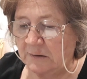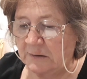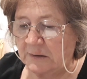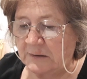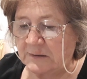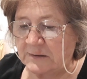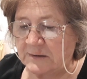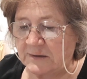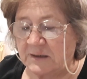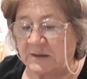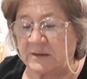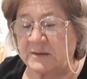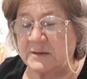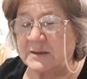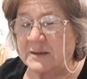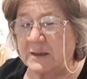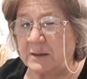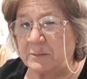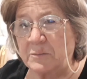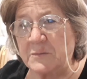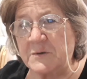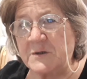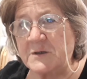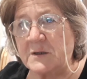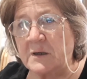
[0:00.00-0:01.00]
So
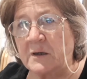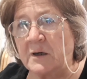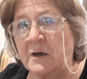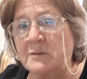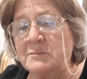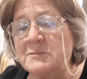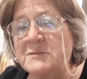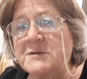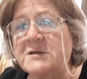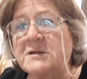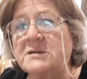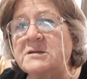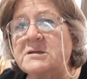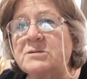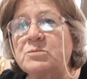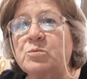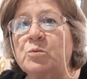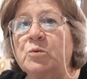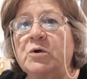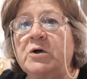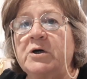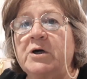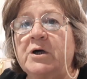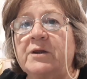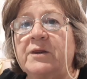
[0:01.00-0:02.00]
sometimes it's
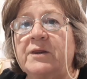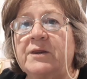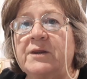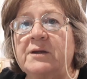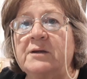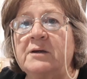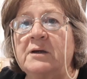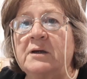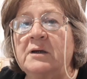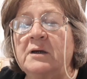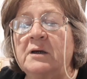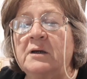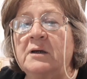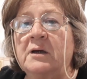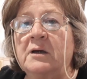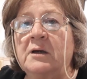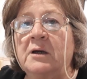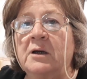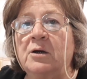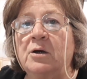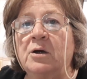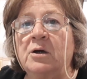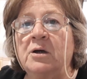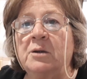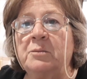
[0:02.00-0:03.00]
worth
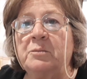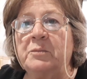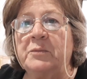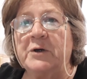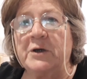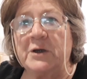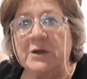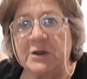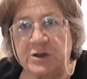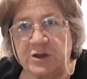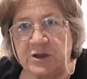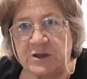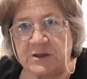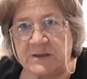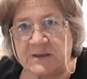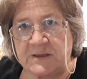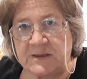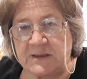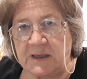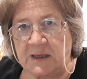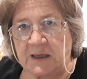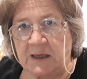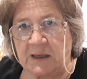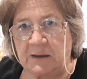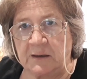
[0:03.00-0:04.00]

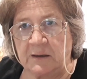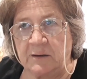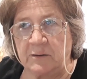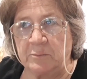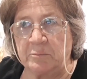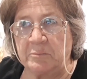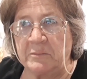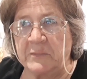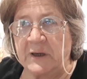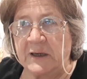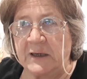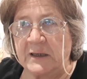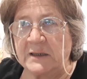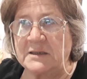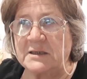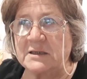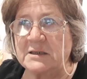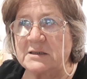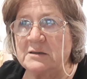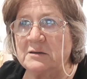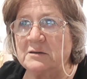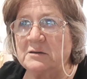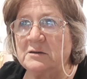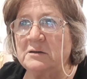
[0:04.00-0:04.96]
purchasing meat